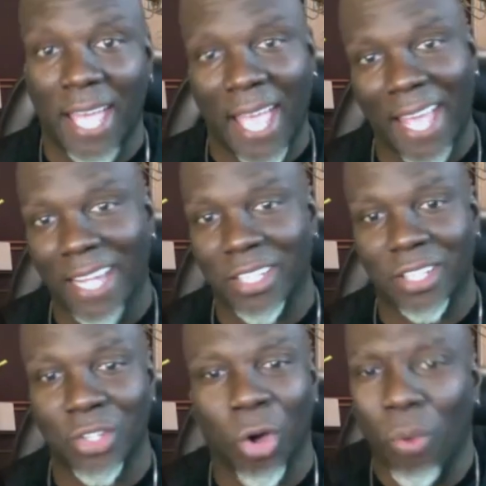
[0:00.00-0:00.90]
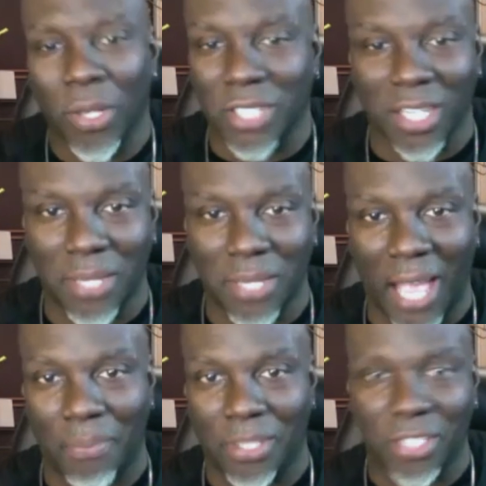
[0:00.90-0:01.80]
And no one's going to be
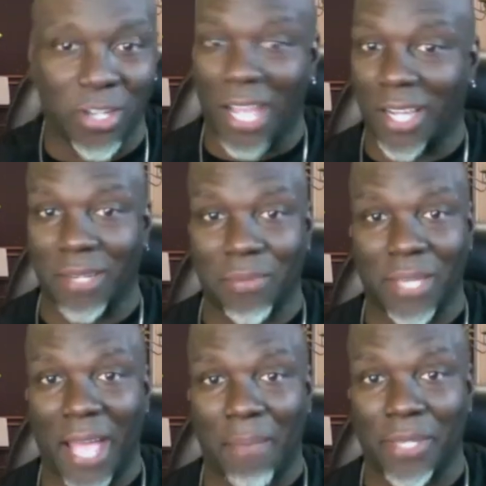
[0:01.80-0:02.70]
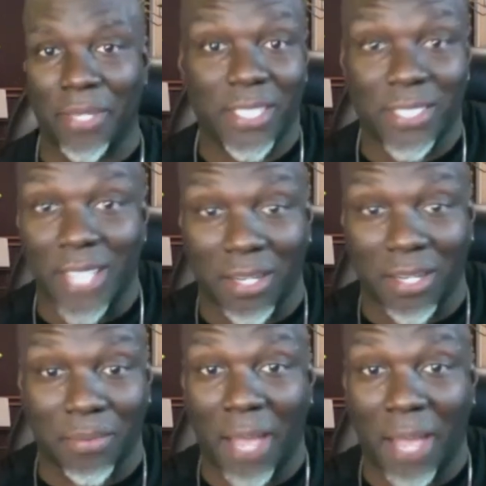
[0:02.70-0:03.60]
happy. You're not going to be happy. He's not going
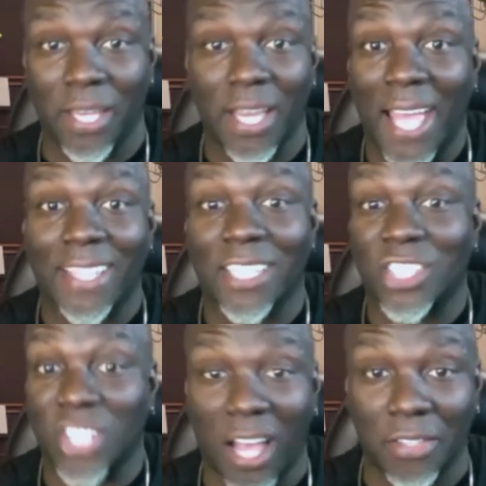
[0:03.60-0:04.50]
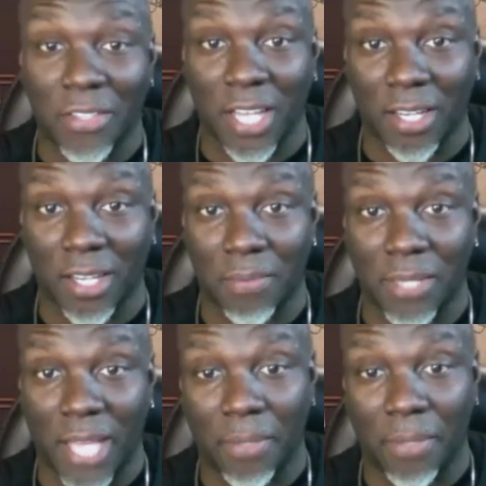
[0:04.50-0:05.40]
to be happy. And the child is not going to
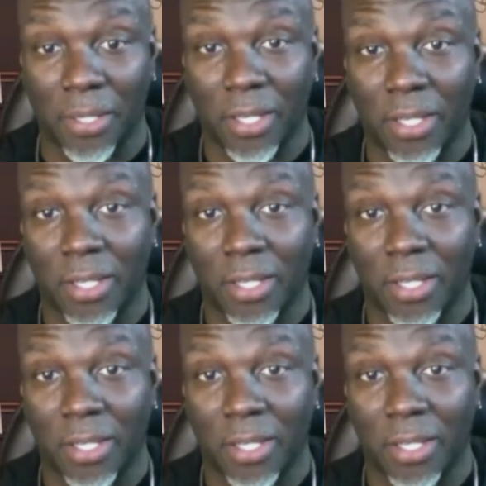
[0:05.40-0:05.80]
be happy.